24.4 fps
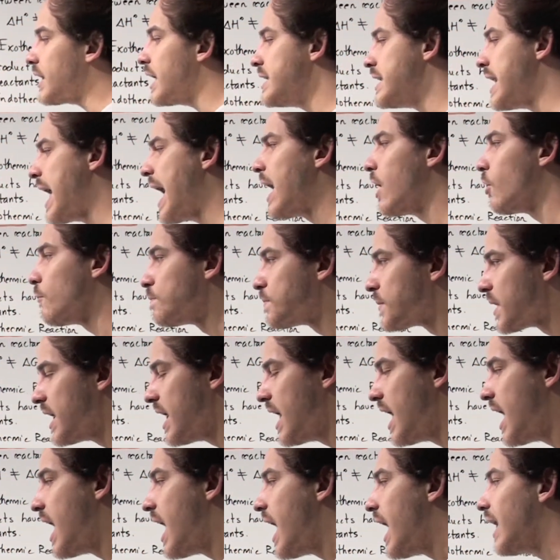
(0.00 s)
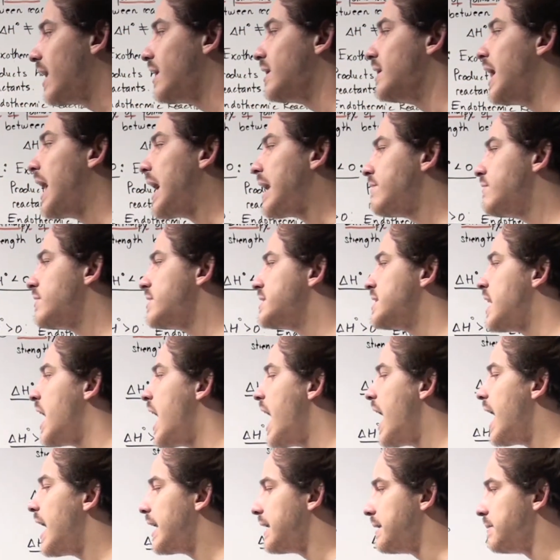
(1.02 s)
Now, a lot of the
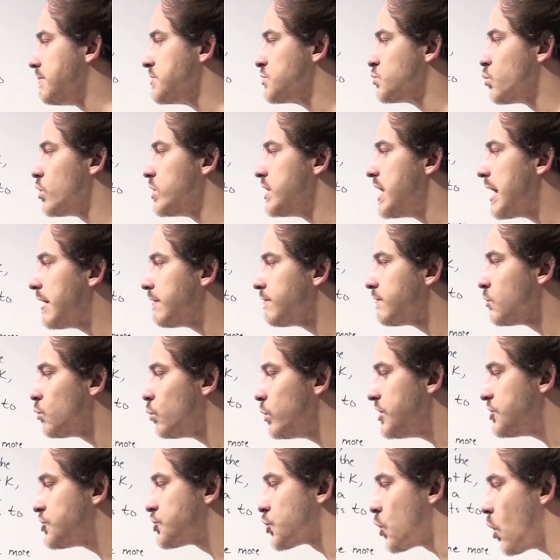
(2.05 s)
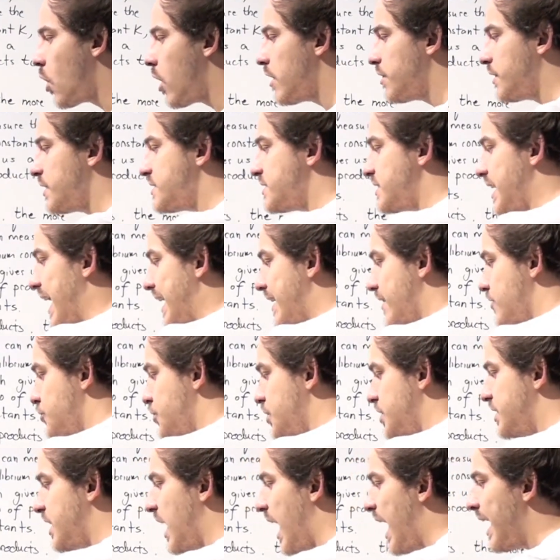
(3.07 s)
times, whenever we draw this
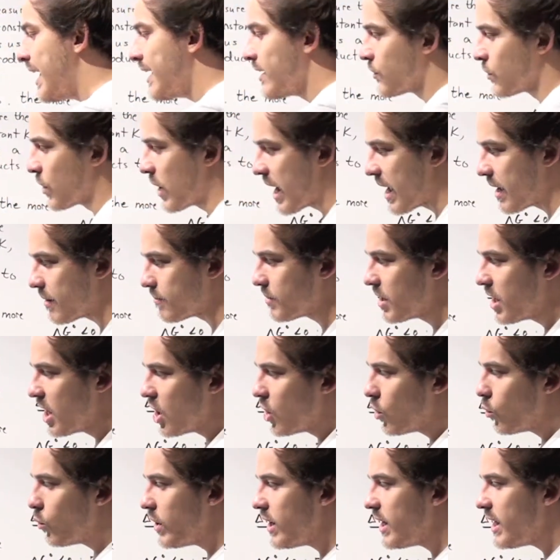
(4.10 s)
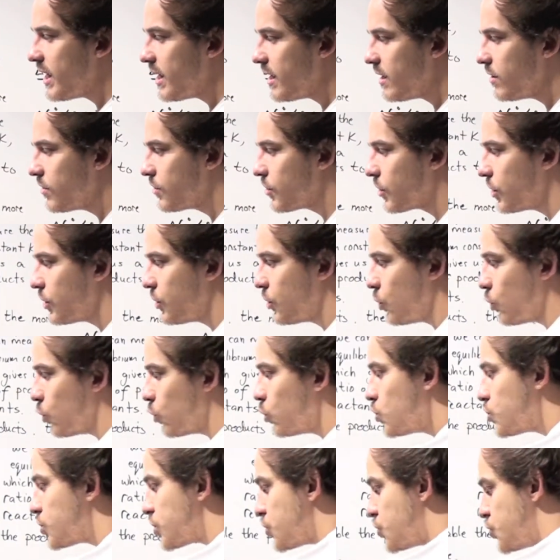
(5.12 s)
energy diagram, we either
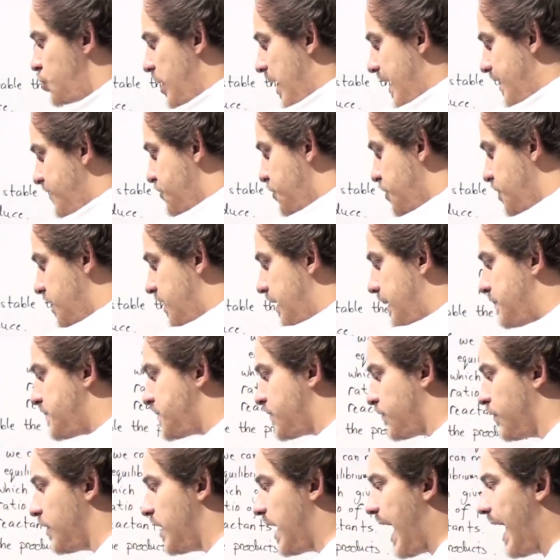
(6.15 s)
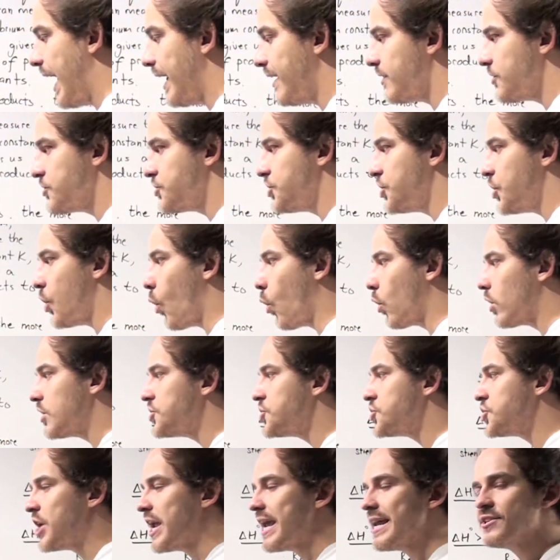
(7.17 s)
use change in Gibbs free energy or
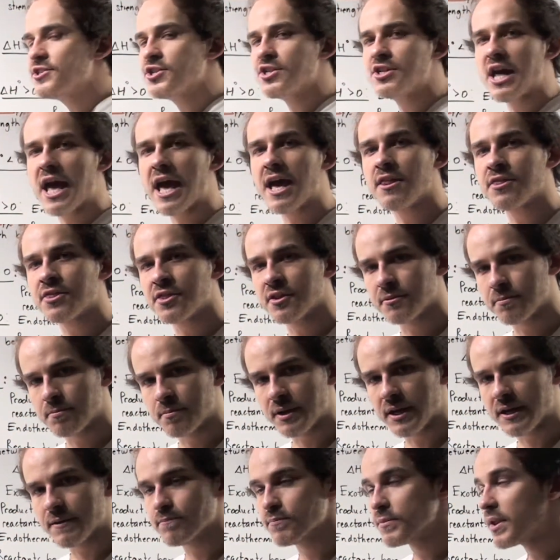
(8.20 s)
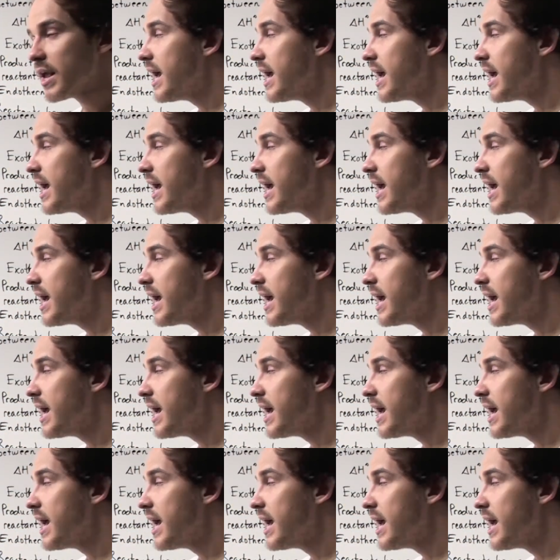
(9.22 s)
change in enthalpy.